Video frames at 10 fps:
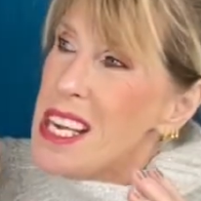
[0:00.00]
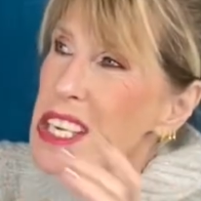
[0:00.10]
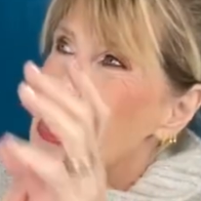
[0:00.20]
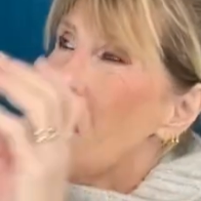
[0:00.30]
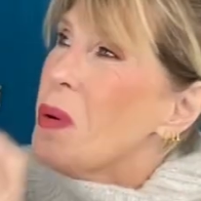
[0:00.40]

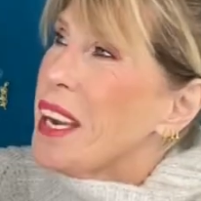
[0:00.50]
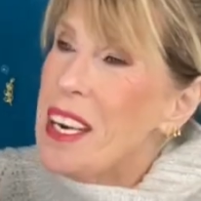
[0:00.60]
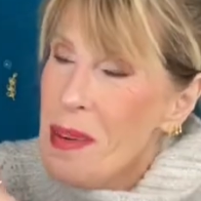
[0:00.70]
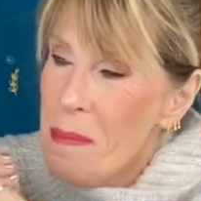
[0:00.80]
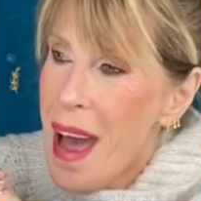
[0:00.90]
So can
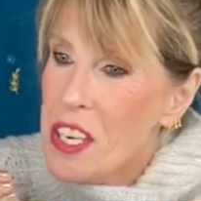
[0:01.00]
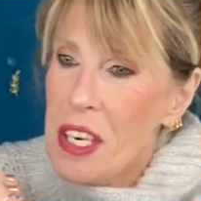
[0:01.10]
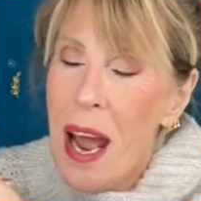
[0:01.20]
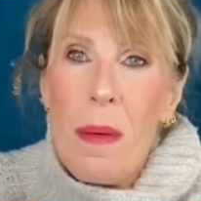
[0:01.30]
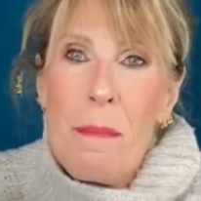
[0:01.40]
you imagine
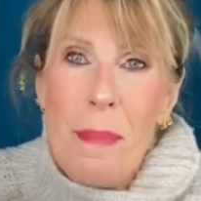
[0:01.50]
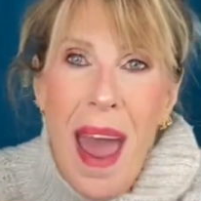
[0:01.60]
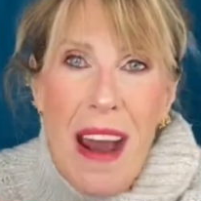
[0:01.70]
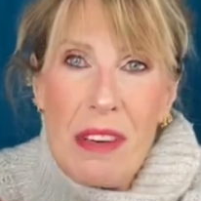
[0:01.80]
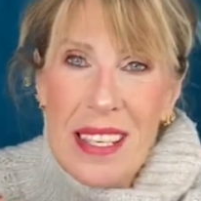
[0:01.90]
how
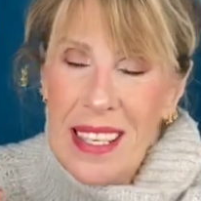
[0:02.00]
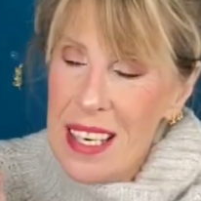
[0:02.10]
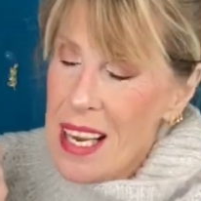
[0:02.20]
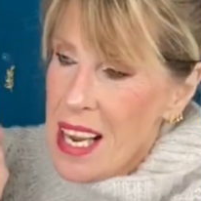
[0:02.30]
embarrassing